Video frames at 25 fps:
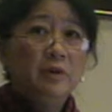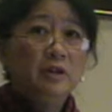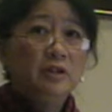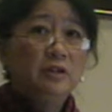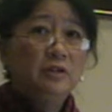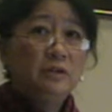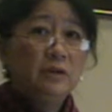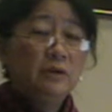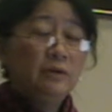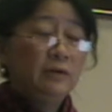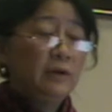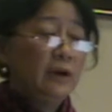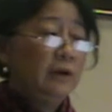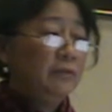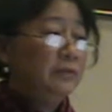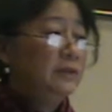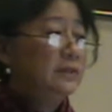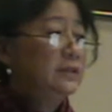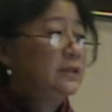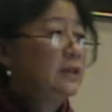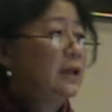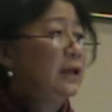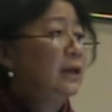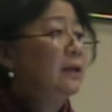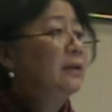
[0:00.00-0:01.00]
much so, I would
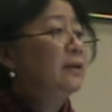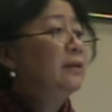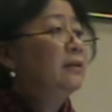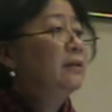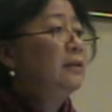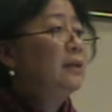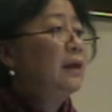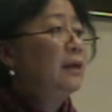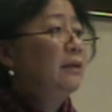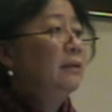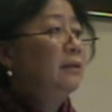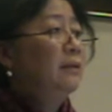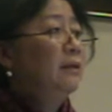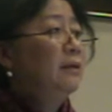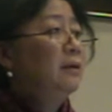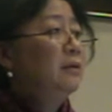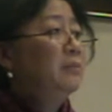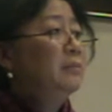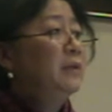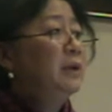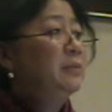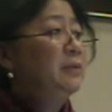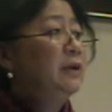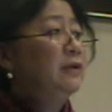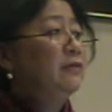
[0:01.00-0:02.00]
say, than
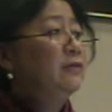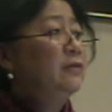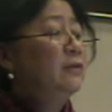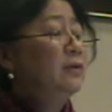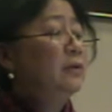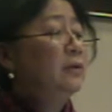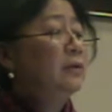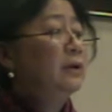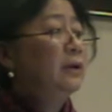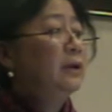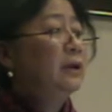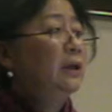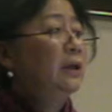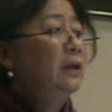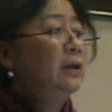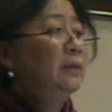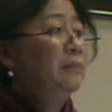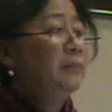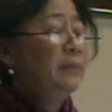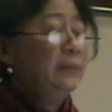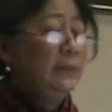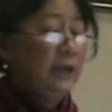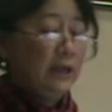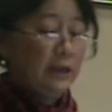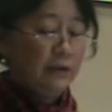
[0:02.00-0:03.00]
maybe for
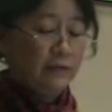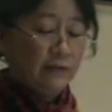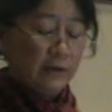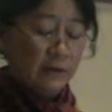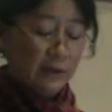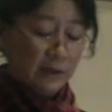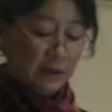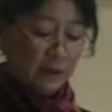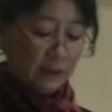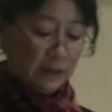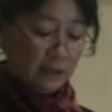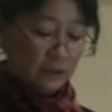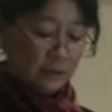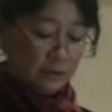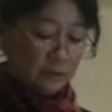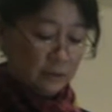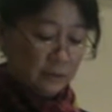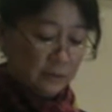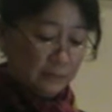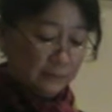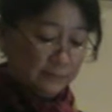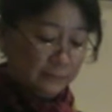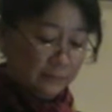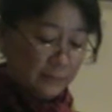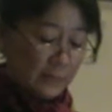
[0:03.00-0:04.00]
EFL and ESOL,
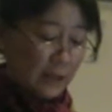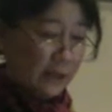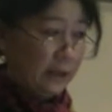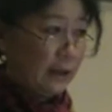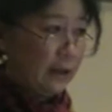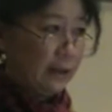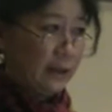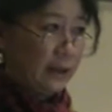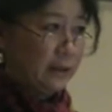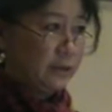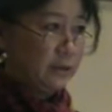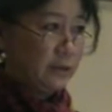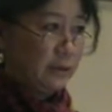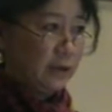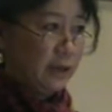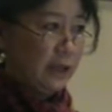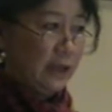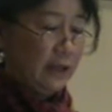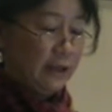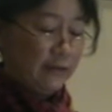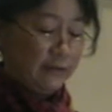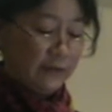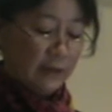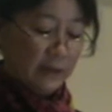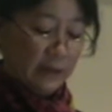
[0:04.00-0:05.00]

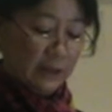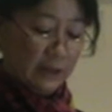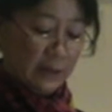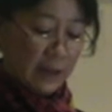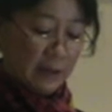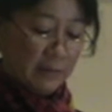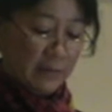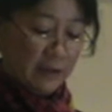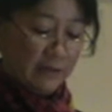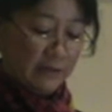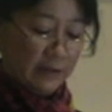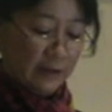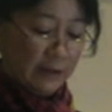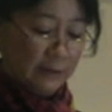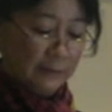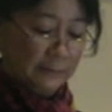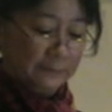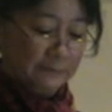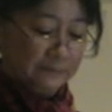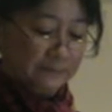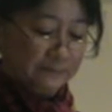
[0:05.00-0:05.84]
EFL and MFL.